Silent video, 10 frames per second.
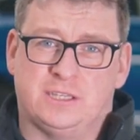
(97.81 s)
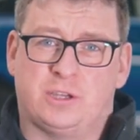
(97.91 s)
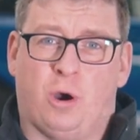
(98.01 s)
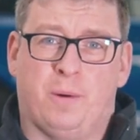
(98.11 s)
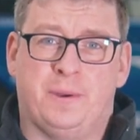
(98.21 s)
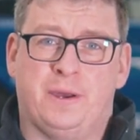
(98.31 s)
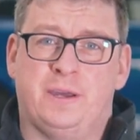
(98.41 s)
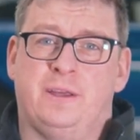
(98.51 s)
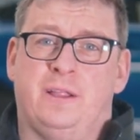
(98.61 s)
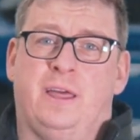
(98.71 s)
is
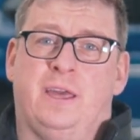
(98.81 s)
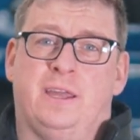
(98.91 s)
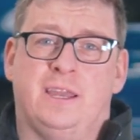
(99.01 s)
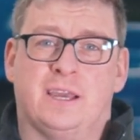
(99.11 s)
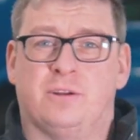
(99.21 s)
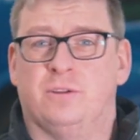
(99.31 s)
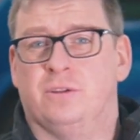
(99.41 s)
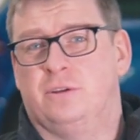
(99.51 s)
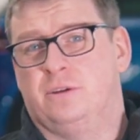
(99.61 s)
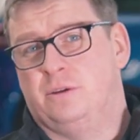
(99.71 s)
copper,
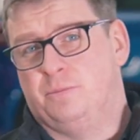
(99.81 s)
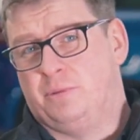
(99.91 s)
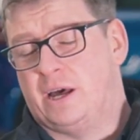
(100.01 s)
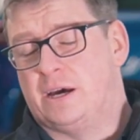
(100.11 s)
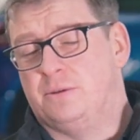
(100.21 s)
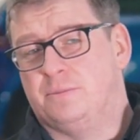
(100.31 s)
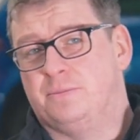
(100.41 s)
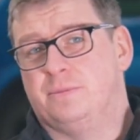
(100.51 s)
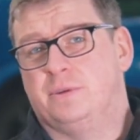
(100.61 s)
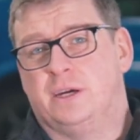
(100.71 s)
nickel, platinum
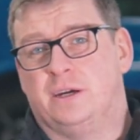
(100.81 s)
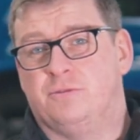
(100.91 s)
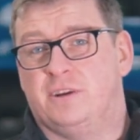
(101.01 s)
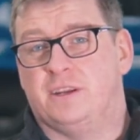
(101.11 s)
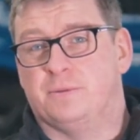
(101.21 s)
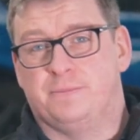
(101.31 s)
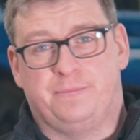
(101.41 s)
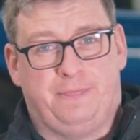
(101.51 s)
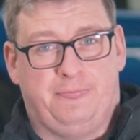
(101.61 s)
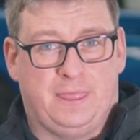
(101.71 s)
and iridium.
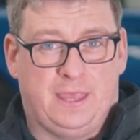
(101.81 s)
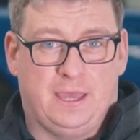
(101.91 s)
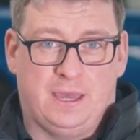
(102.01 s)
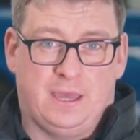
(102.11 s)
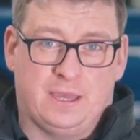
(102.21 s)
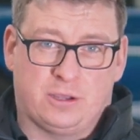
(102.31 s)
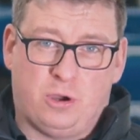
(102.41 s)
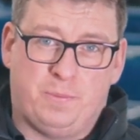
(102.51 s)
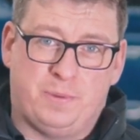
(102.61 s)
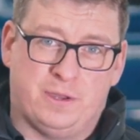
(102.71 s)

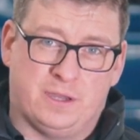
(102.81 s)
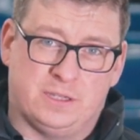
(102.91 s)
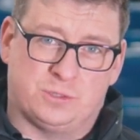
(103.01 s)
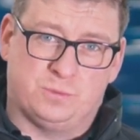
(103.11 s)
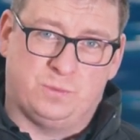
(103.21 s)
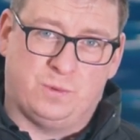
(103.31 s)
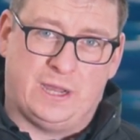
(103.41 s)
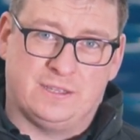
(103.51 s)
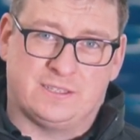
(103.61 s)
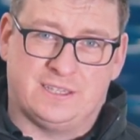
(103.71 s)
Copper, as
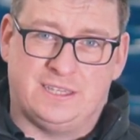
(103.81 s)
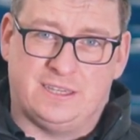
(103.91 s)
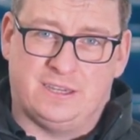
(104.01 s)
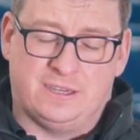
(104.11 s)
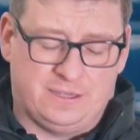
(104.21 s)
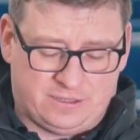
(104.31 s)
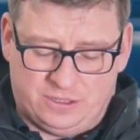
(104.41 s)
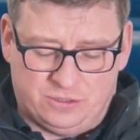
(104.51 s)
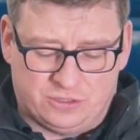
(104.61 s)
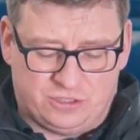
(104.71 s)
well as a
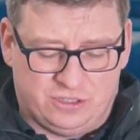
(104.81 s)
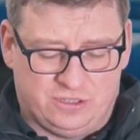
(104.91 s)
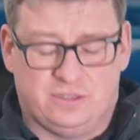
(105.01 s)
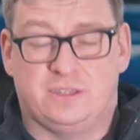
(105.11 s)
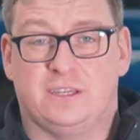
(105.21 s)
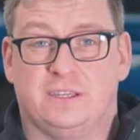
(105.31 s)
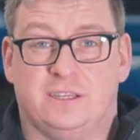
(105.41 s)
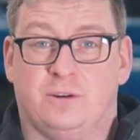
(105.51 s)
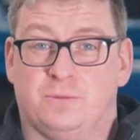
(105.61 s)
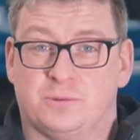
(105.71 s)
conductor,
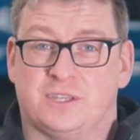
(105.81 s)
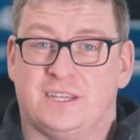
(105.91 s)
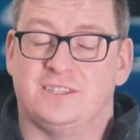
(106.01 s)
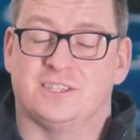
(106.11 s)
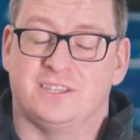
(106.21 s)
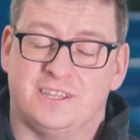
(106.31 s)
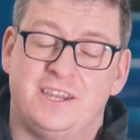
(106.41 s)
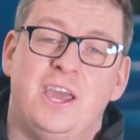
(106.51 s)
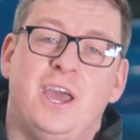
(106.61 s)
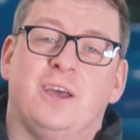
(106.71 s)
and I almost said insulator
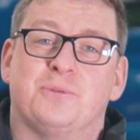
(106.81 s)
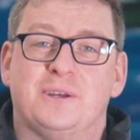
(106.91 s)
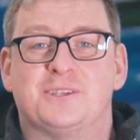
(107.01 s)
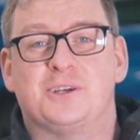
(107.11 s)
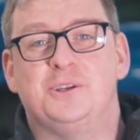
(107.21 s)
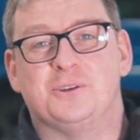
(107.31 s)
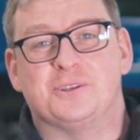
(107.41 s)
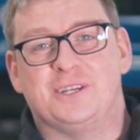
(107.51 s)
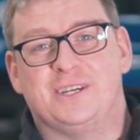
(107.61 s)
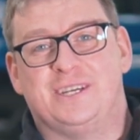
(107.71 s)
then, as well as a
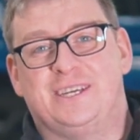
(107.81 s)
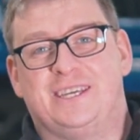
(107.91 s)
conductor